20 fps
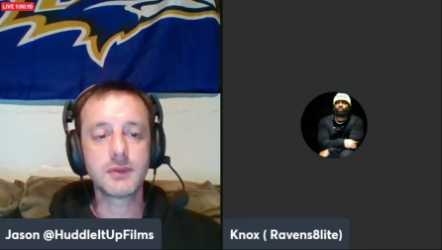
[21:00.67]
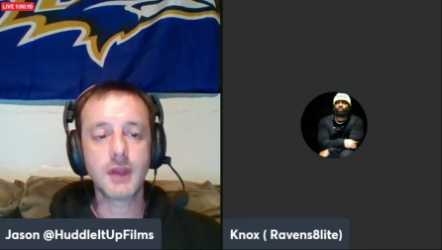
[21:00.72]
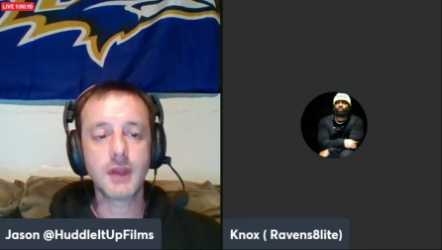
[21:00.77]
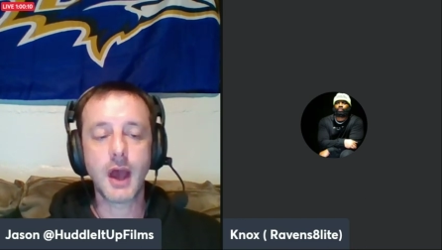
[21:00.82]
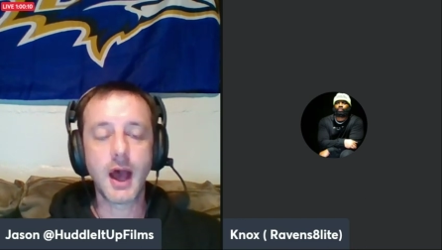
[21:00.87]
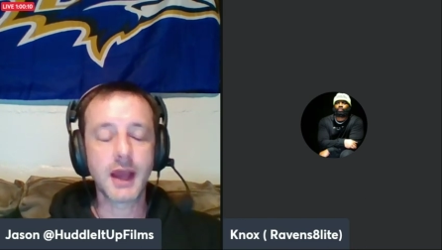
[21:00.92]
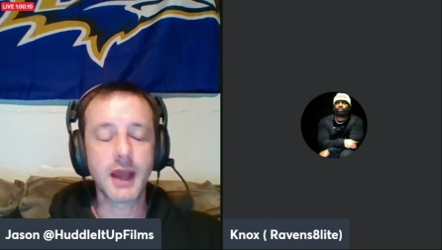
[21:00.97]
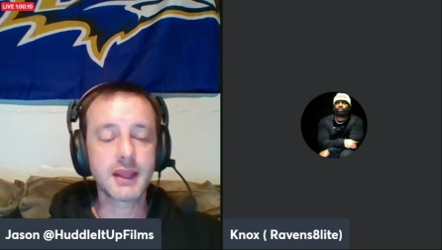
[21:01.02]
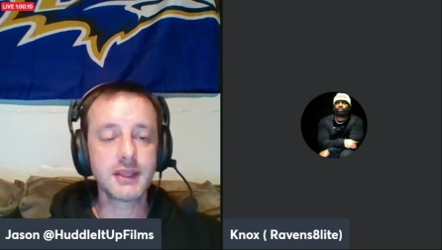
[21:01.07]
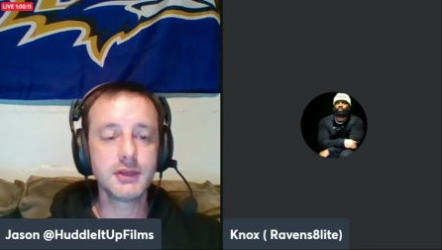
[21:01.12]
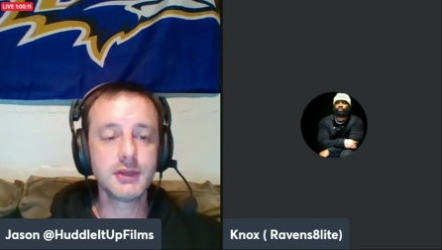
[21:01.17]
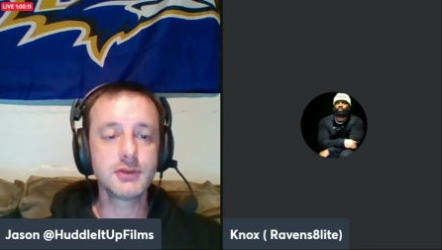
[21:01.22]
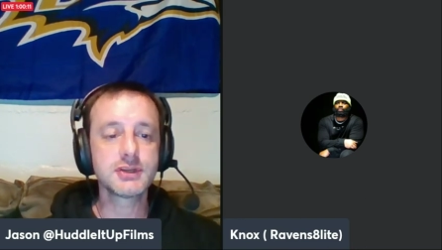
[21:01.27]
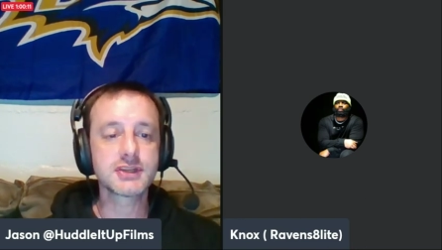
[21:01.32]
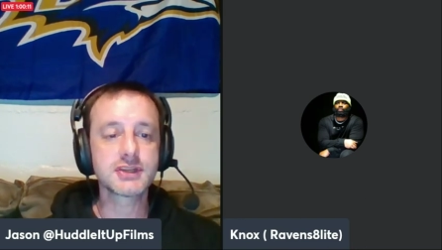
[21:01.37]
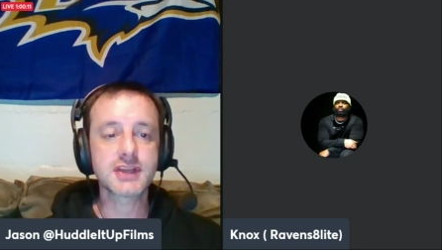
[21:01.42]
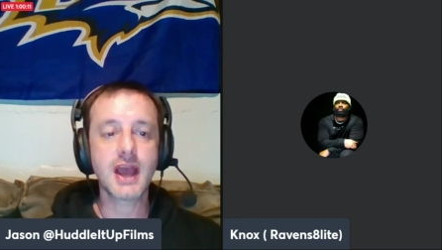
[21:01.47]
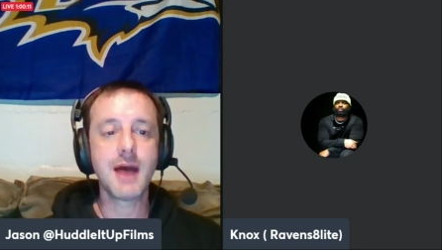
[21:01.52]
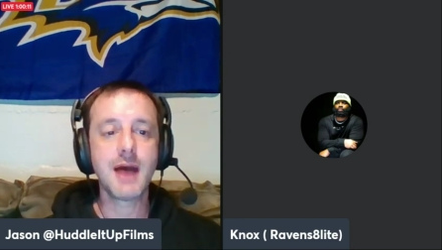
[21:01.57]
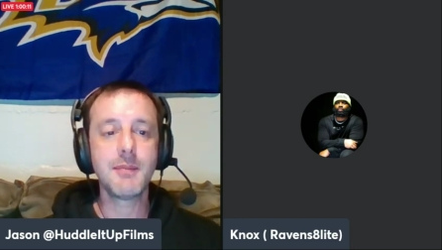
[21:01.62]
Uh, can you
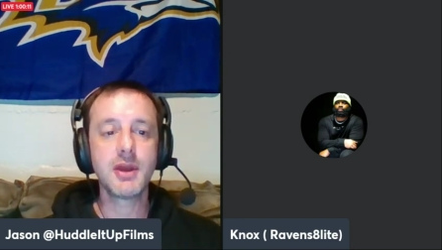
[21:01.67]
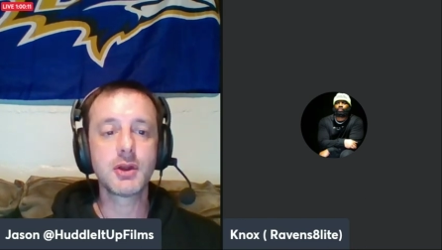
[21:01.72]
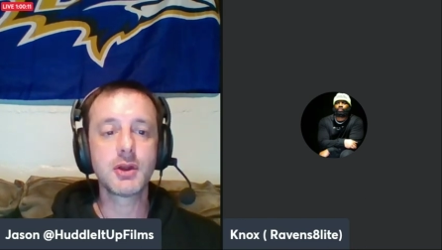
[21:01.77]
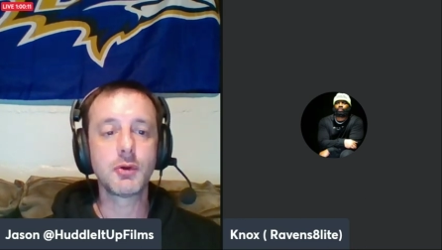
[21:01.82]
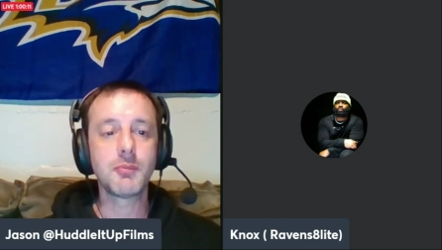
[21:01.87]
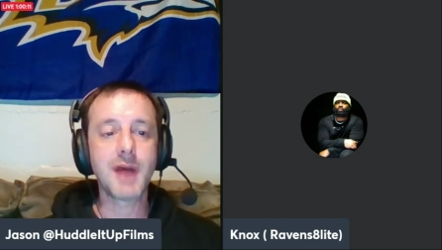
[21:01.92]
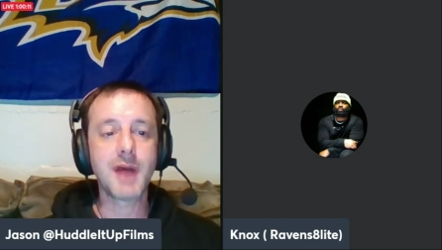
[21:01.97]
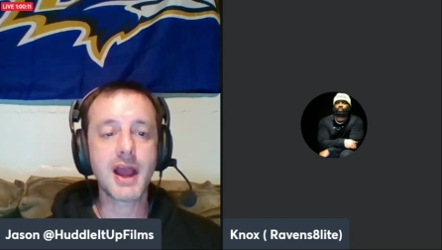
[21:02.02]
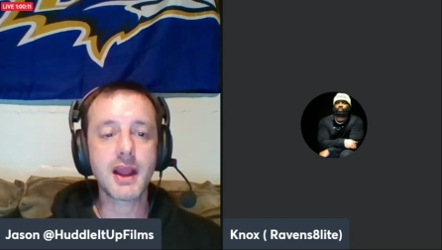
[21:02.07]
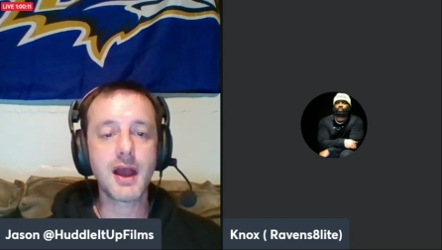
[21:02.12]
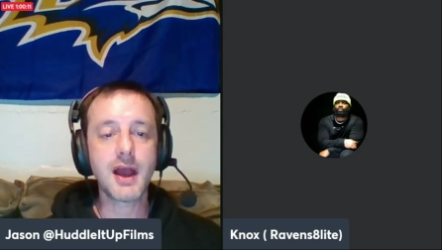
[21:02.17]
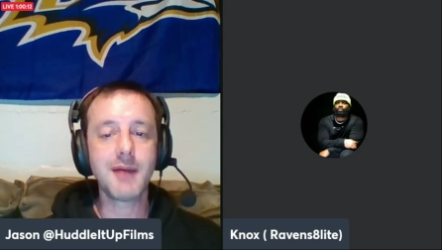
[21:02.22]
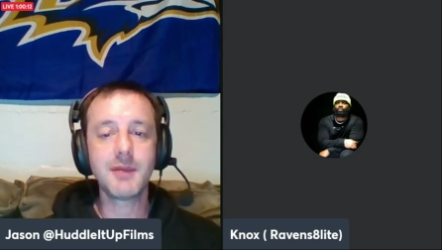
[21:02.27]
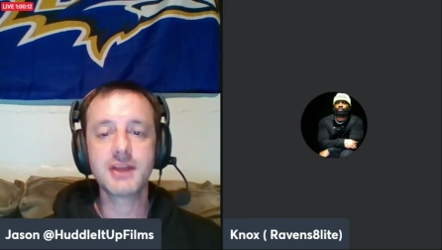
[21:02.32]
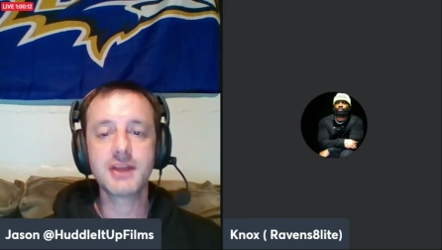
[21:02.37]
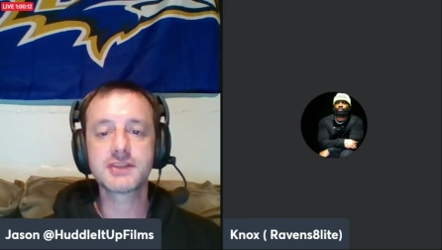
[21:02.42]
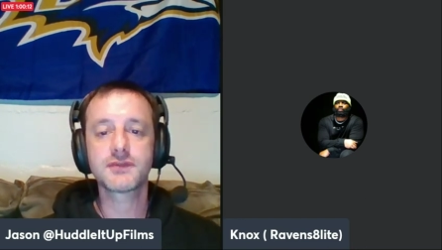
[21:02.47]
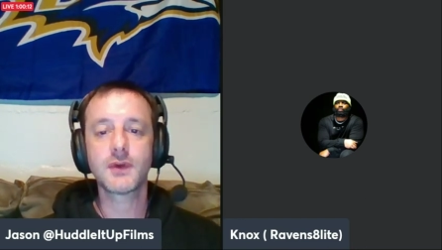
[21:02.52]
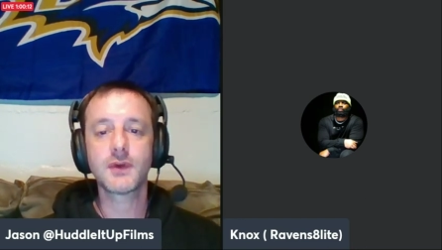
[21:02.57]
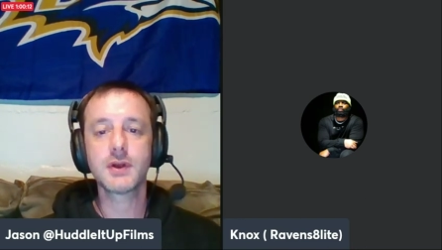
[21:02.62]
just comment on my
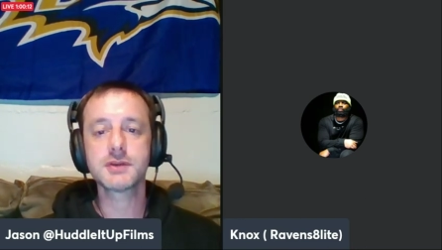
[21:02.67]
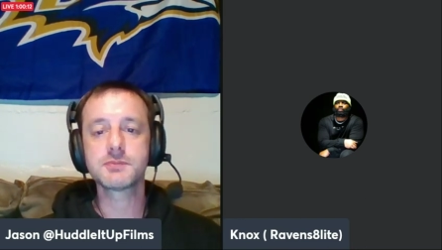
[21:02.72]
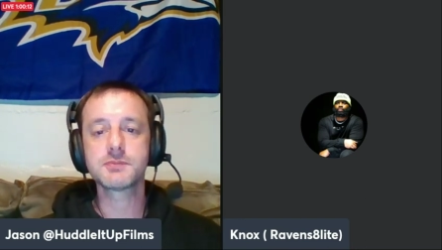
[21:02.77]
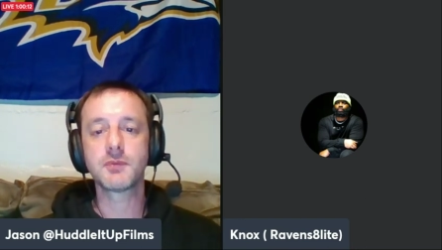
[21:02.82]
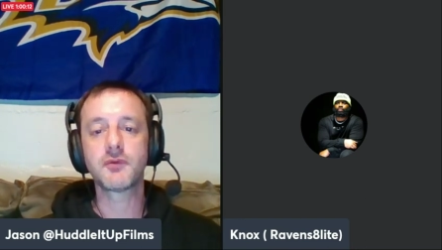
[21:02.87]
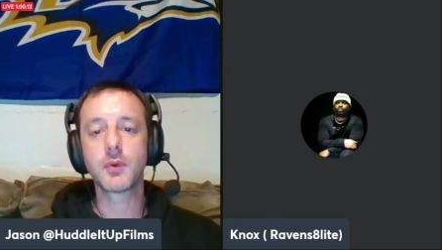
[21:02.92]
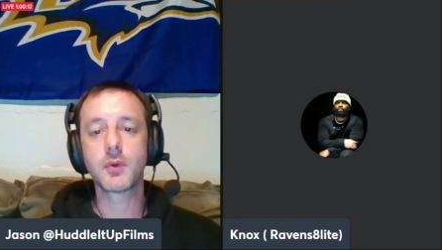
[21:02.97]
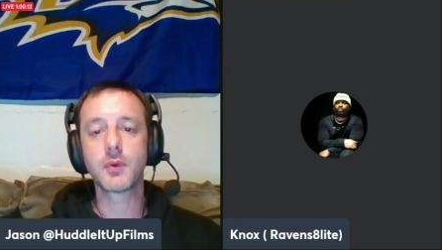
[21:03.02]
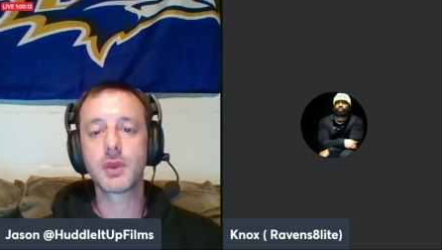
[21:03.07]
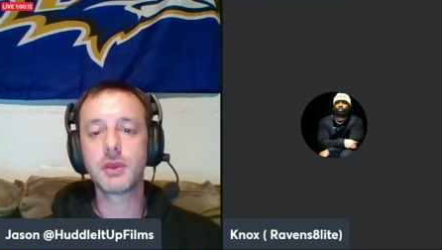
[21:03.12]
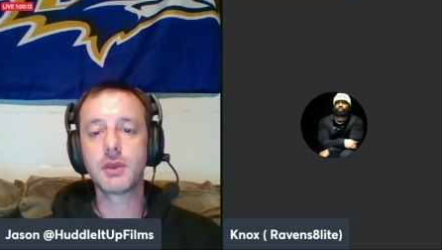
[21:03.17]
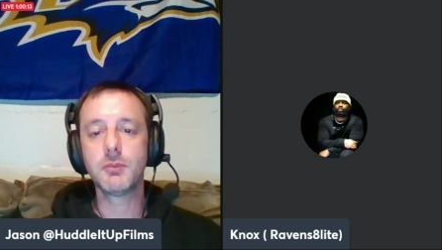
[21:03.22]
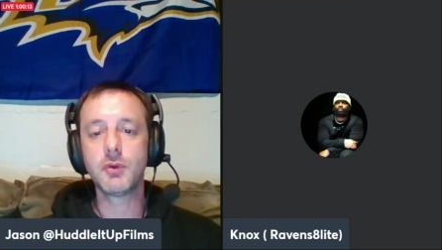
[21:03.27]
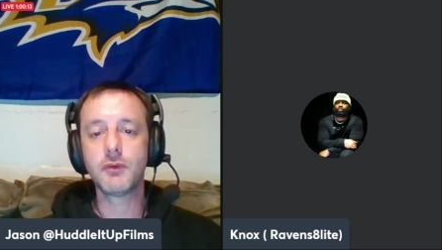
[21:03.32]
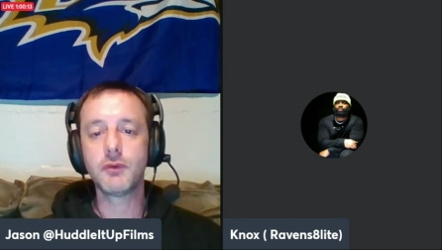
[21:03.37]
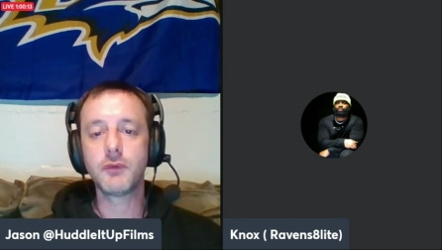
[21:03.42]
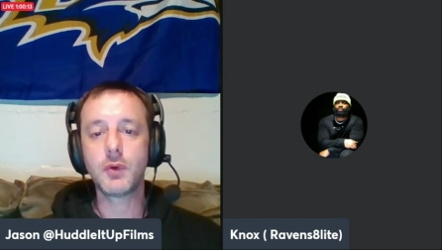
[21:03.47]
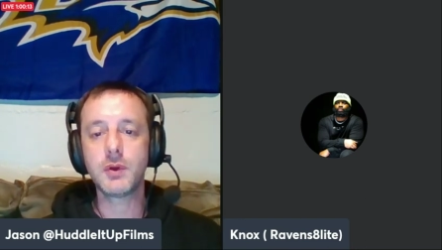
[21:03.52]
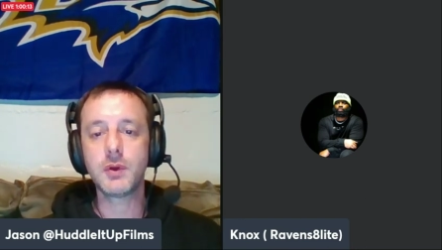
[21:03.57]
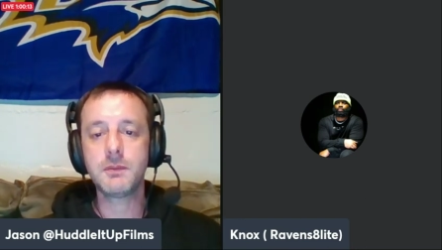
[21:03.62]
comments first before you
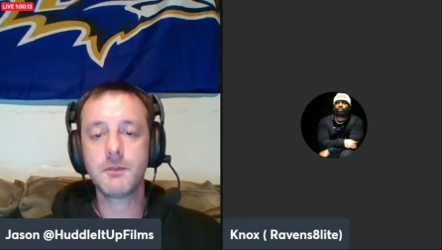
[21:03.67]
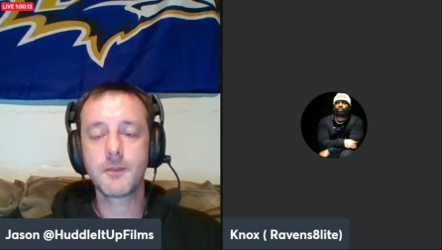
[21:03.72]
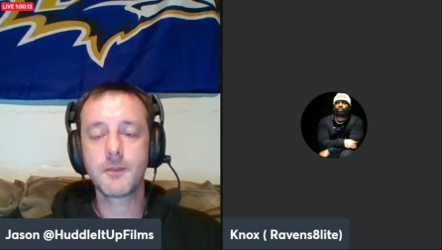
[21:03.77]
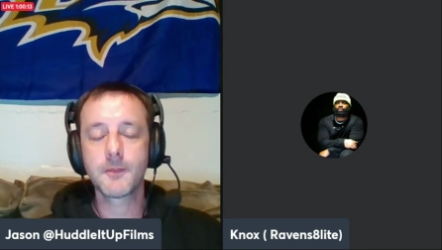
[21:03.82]
move on?